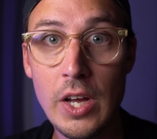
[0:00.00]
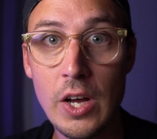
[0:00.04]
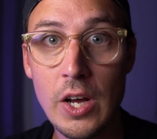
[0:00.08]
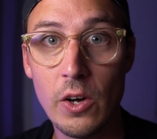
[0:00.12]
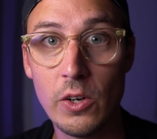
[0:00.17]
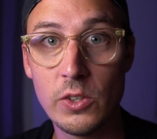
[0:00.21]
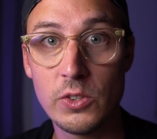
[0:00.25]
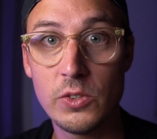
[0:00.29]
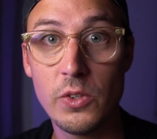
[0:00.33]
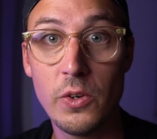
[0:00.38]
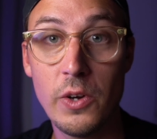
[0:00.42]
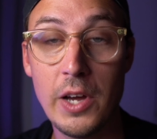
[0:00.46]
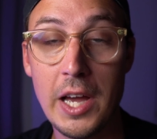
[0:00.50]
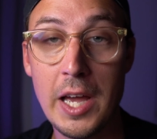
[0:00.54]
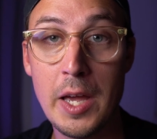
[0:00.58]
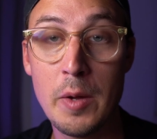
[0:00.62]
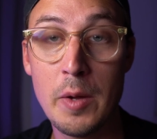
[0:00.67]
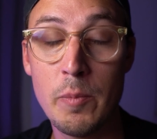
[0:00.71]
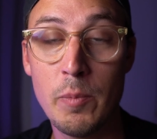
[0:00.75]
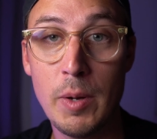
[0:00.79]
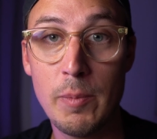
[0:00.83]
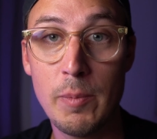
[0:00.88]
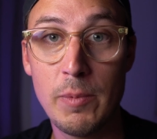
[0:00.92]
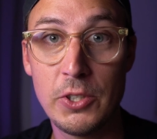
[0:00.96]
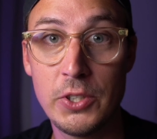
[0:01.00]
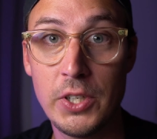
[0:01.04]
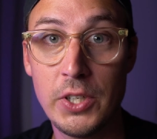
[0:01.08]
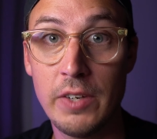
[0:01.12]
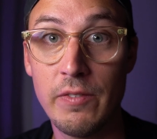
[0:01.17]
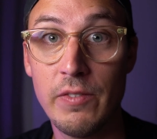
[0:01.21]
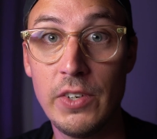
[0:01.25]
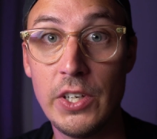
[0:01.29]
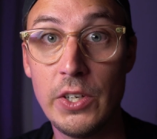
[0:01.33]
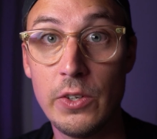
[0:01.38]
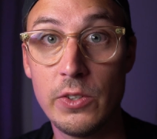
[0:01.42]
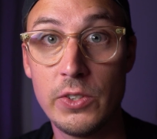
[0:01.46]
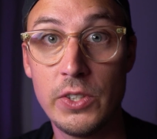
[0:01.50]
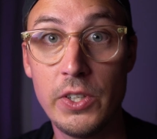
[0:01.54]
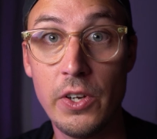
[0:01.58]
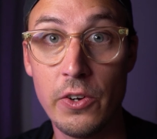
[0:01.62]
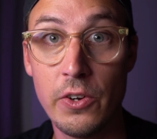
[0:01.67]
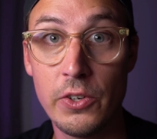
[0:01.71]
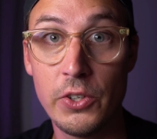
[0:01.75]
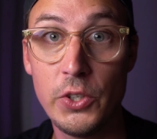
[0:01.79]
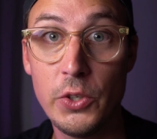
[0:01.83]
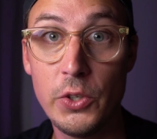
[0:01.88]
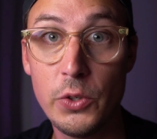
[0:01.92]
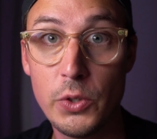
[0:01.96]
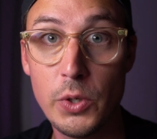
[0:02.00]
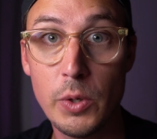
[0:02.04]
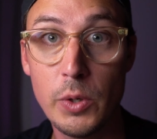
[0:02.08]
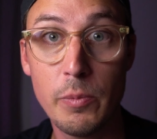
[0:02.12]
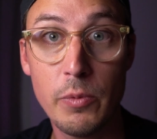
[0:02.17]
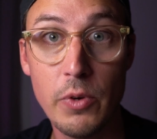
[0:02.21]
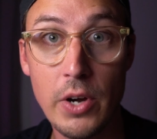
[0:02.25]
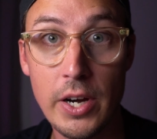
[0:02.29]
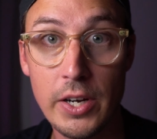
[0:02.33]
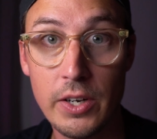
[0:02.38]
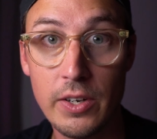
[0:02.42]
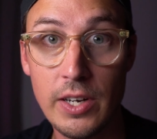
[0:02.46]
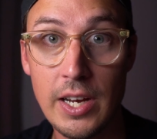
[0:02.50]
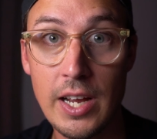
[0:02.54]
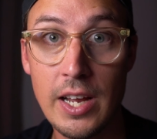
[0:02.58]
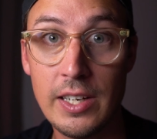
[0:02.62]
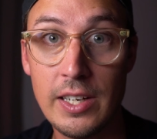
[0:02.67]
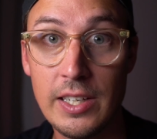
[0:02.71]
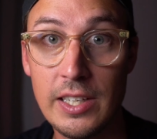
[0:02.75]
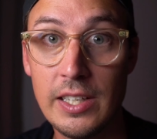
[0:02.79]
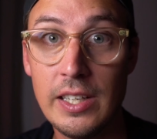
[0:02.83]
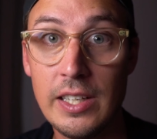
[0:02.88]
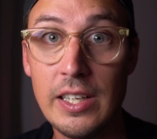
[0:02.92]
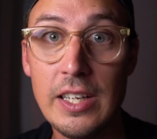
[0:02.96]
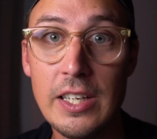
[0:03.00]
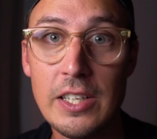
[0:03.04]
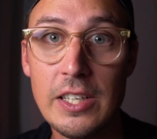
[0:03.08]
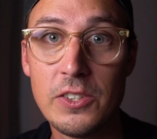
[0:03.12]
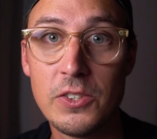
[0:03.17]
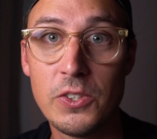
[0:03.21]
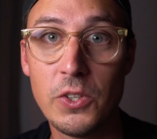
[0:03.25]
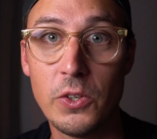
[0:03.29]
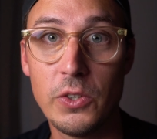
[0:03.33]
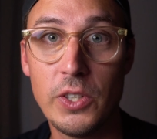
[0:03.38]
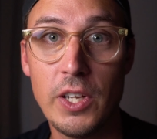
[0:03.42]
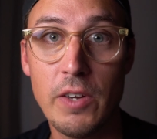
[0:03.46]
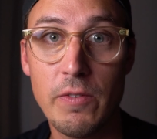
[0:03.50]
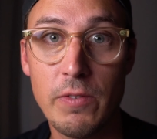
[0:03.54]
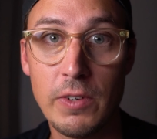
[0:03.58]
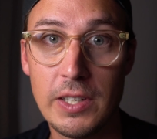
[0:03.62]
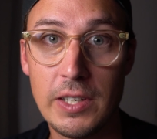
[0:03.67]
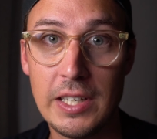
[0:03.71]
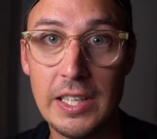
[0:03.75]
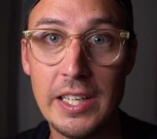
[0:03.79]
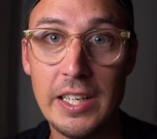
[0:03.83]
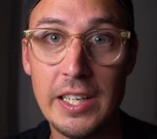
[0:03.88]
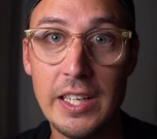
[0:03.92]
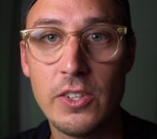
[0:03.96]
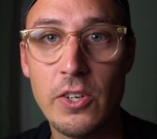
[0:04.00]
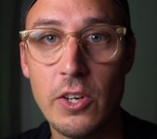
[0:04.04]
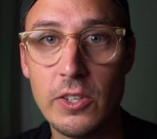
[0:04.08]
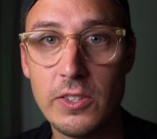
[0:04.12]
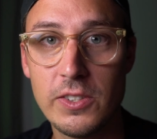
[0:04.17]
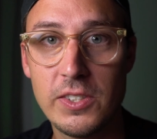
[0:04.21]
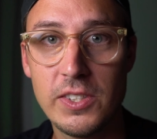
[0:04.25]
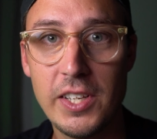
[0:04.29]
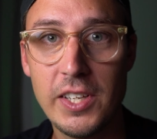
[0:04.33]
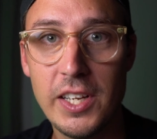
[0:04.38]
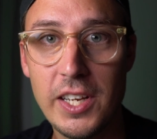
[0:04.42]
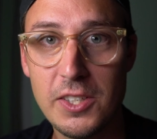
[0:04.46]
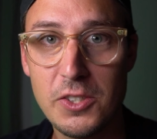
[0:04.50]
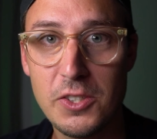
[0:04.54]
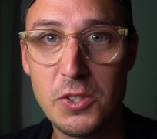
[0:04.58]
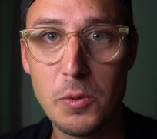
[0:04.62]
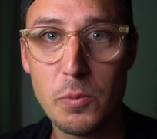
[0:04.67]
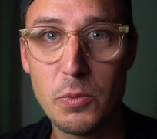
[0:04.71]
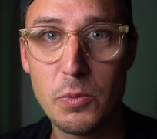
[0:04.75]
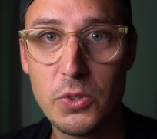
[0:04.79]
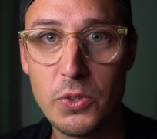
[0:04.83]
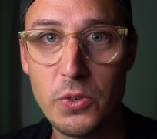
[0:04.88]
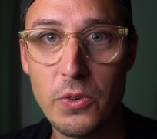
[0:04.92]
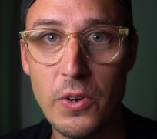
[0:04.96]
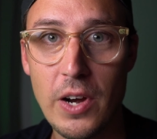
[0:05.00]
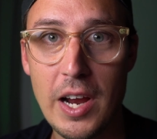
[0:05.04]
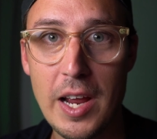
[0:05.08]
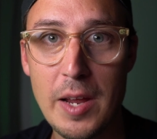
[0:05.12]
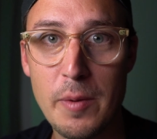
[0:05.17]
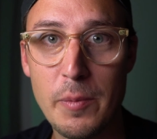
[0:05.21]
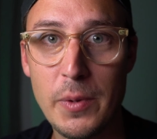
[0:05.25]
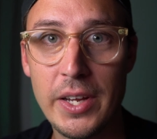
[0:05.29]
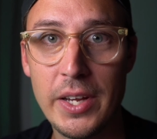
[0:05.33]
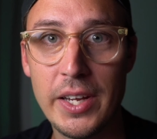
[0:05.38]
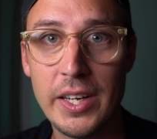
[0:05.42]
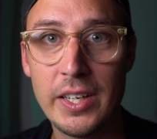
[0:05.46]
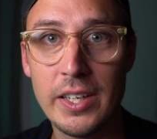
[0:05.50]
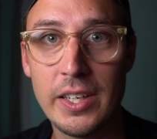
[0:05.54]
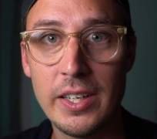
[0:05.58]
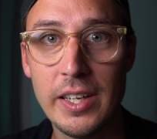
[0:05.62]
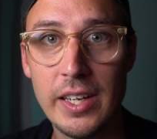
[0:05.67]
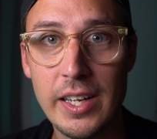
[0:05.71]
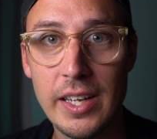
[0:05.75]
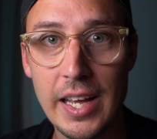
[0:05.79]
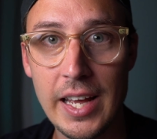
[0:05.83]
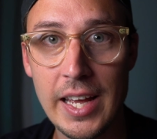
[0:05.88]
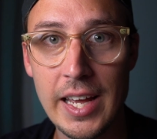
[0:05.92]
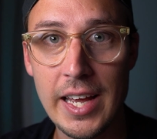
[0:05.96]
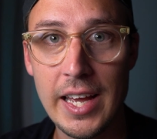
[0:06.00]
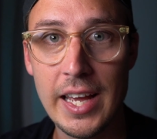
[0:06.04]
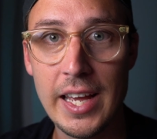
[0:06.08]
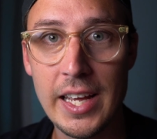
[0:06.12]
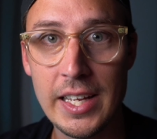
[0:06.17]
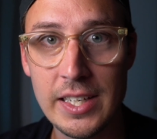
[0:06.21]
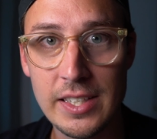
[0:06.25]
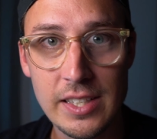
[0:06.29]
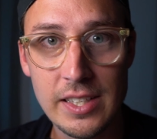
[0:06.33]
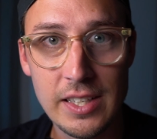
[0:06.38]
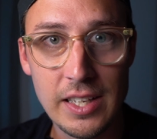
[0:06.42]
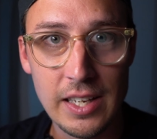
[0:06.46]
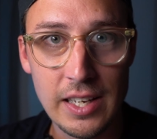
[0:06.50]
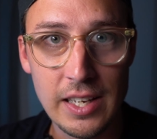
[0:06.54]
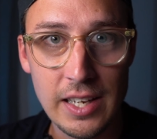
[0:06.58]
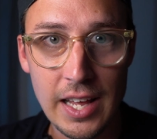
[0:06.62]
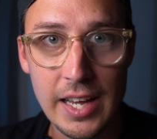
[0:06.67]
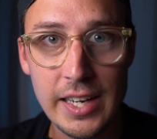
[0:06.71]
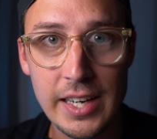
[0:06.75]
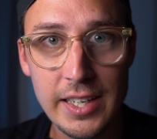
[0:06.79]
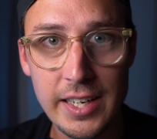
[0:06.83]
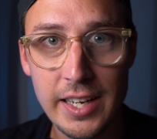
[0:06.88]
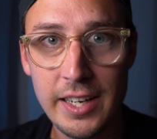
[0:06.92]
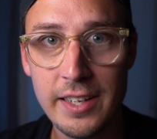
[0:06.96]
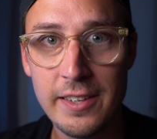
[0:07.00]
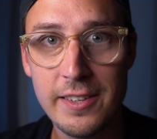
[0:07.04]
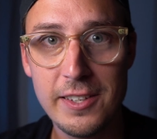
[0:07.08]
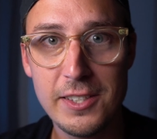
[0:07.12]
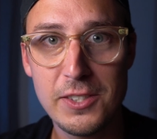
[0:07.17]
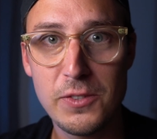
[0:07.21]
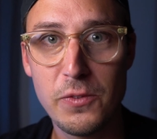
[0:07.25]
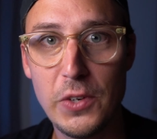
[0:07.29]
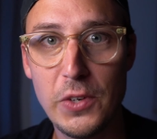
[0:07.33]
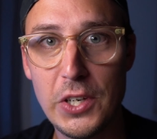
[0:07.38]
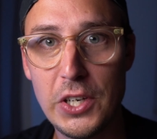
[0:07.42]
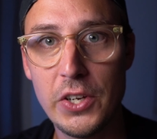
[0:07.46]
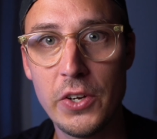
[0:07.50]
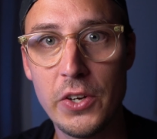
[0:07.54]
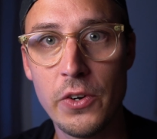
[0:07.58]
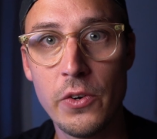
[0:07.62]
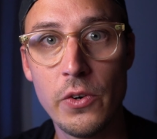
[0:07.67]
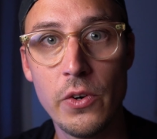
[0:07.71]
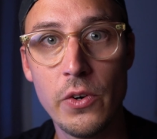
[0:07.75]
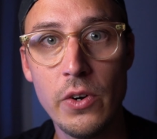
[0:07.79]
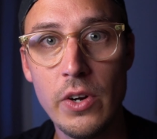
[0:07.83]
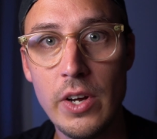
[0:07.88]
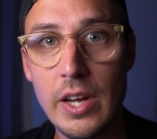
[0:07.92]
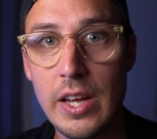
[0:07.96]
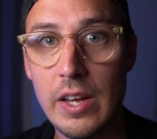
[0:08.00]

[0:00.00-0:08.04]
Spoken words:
Also, I am publishing videos here on YouTube regularly, so definitely consider subscribing and liking this video.